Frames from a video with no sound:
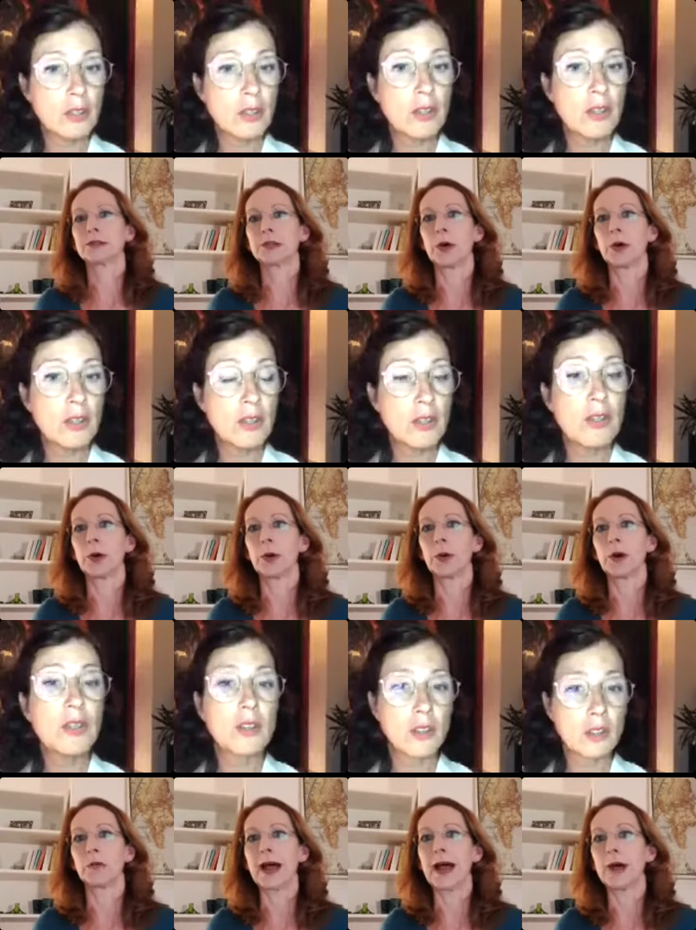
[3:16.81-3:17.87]
Speaker 1: So
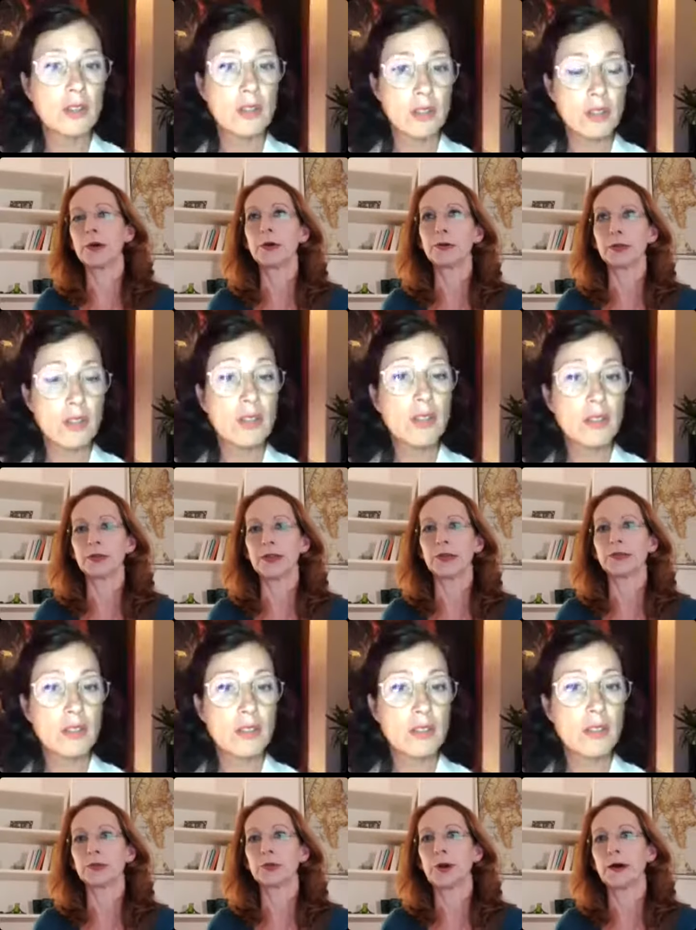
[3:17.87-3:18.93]
around
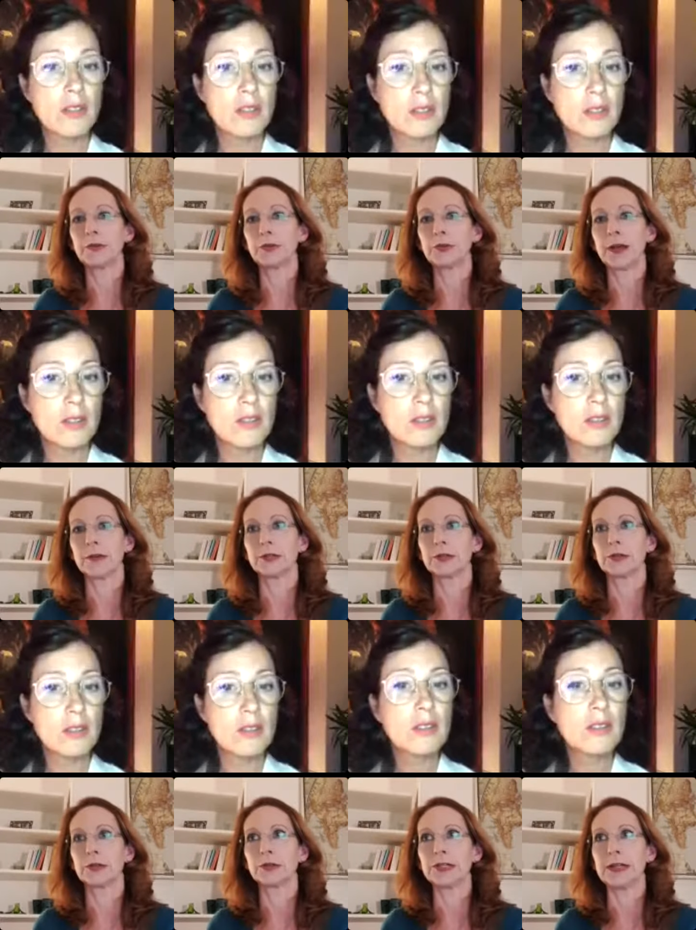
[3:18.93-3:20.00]
2012,
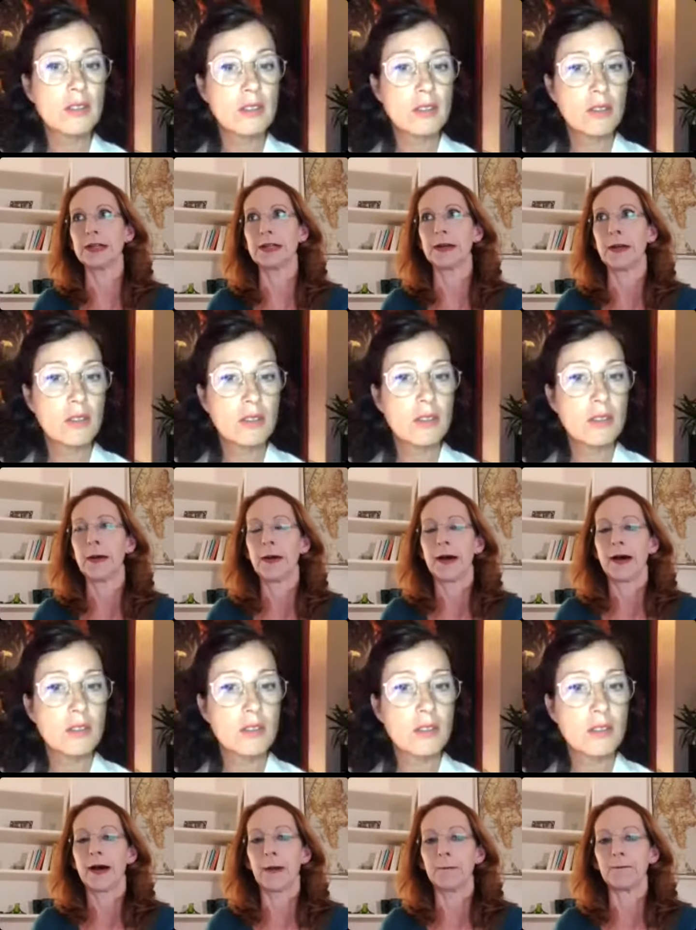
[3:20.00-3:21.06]
2013,
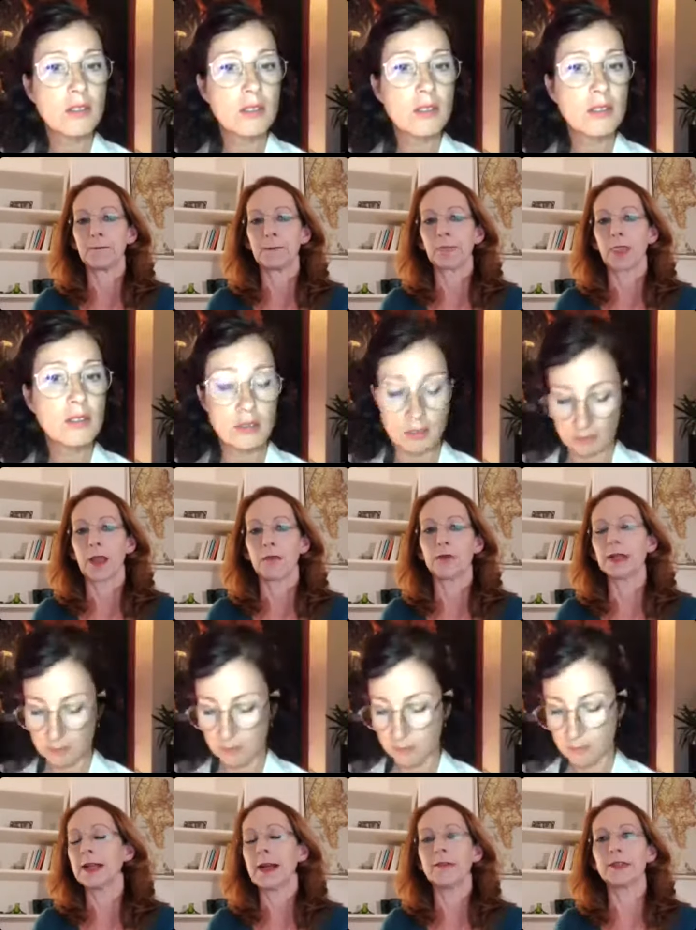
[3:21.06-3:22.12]
um,
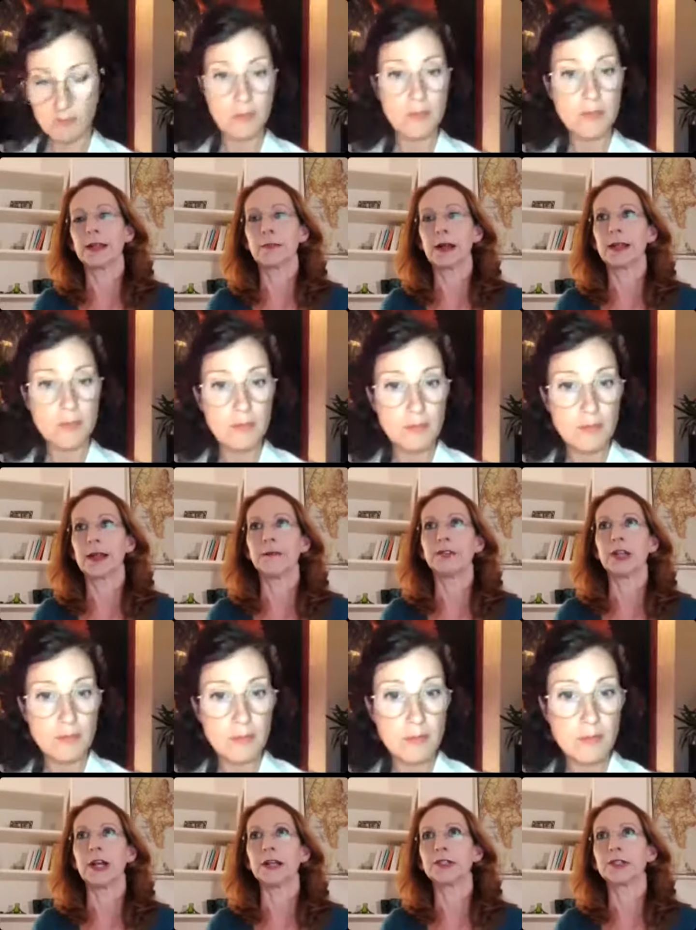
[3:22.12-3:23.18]
really everything in my life
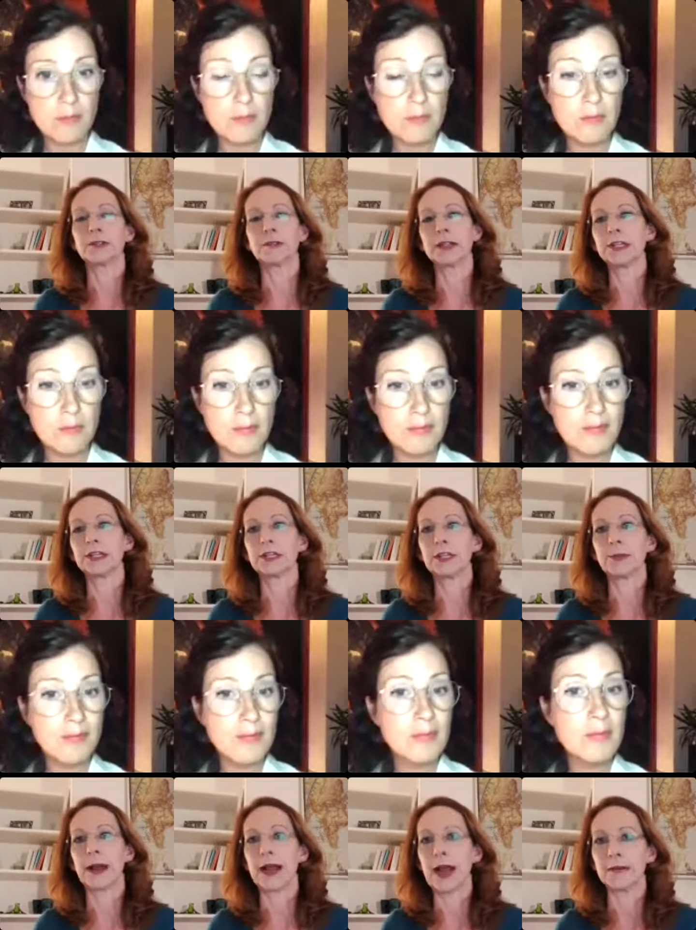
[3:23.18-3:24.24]
changed. The relationship
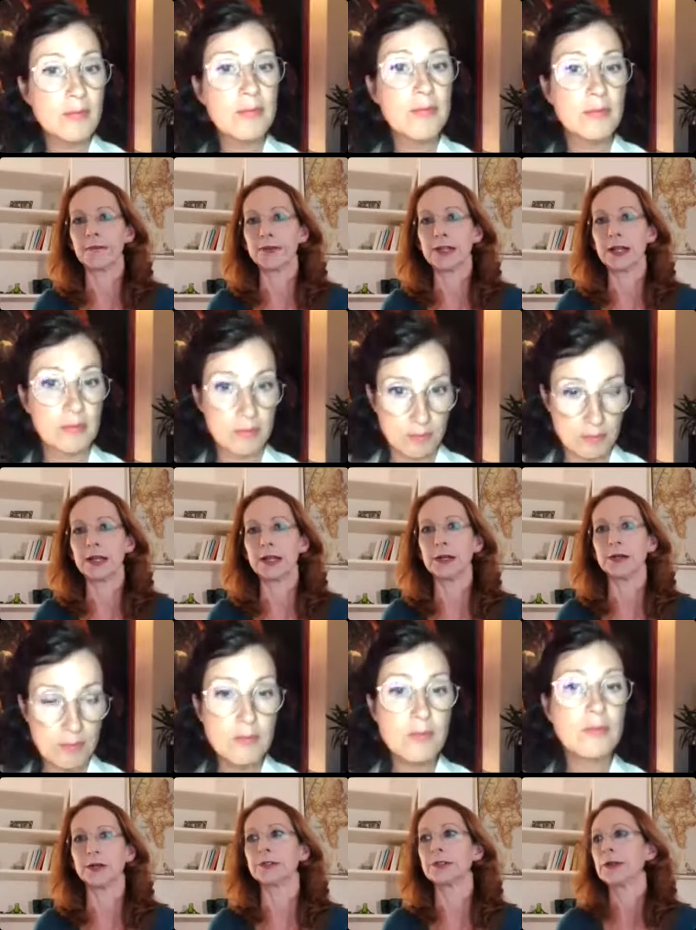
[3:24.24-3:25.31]
I had for 10
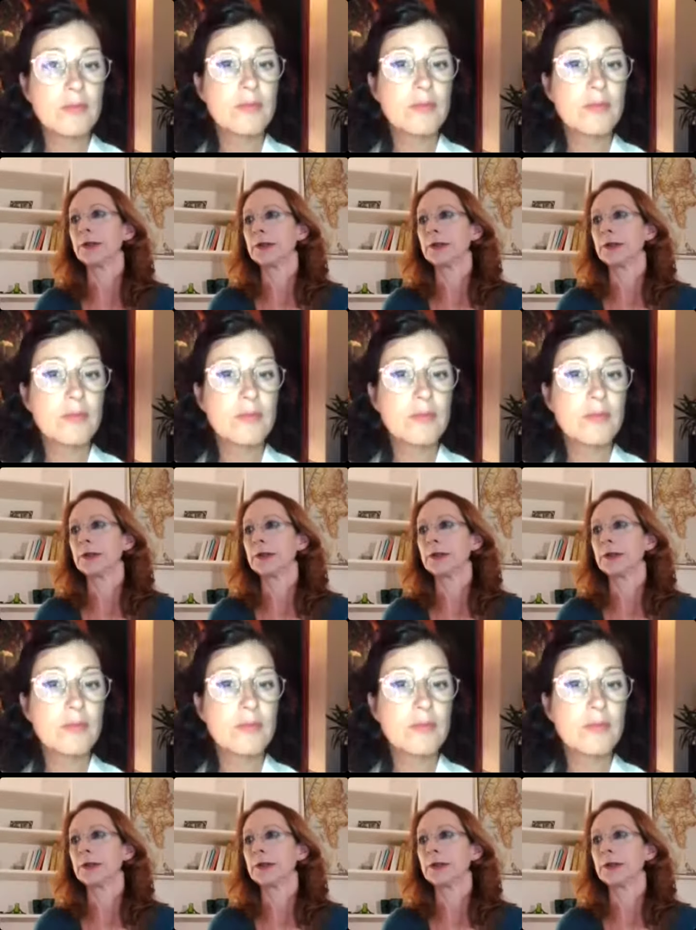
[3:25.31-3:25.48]
years